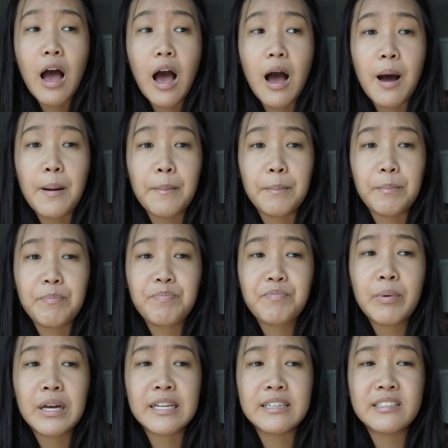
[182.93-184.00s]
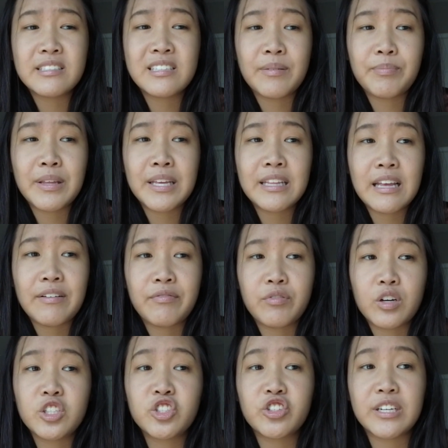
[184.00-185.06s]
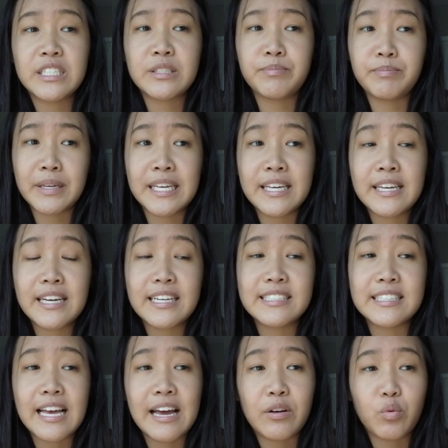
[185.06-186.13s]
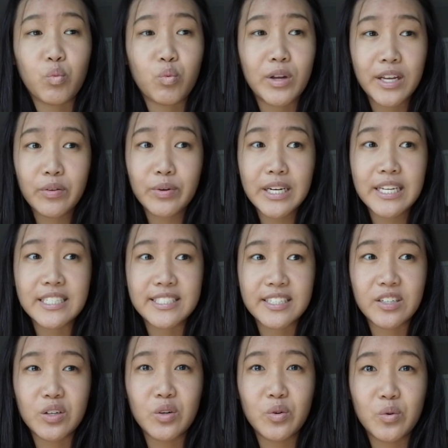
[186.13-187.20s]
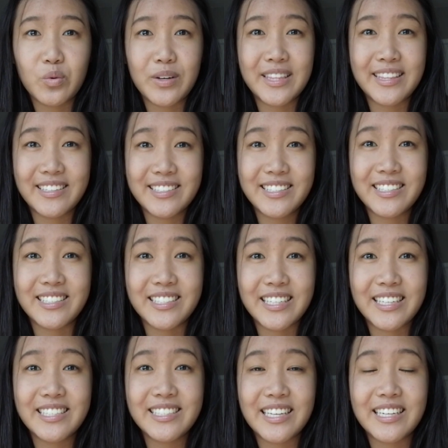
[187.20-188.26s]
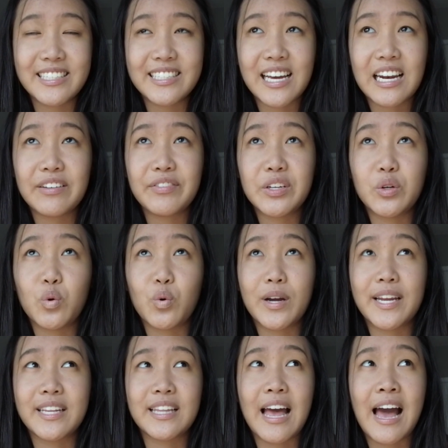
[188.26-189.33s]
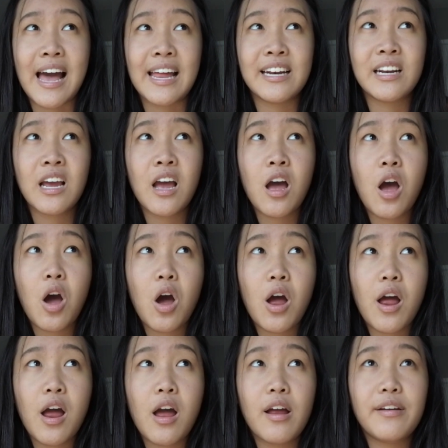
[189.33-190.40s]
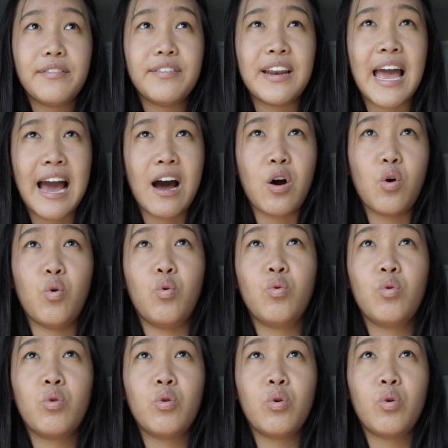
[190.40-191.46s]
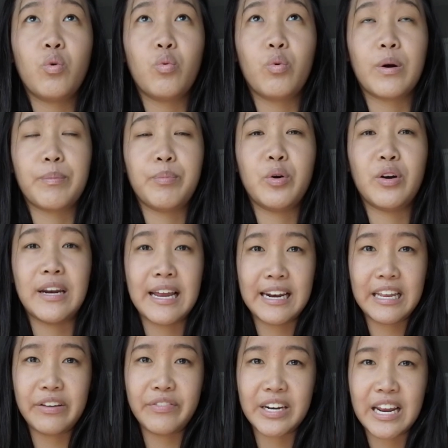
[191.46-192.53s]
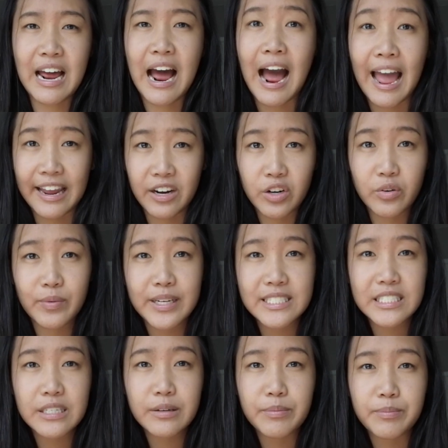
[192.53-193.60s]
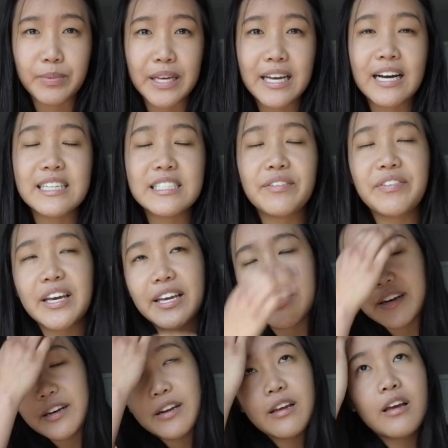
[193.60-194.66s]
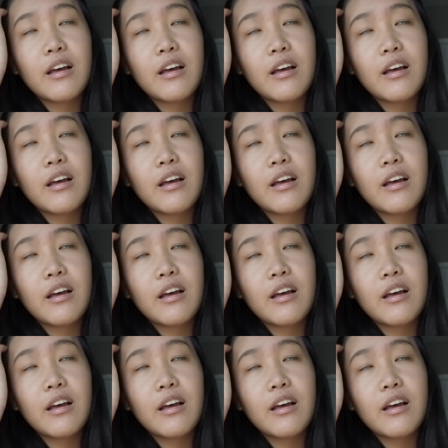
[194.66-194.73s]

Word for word: But something that frustrates me is that we already deal with this disease, and it's kind of annoying that now we're put at even a higher risk because of it.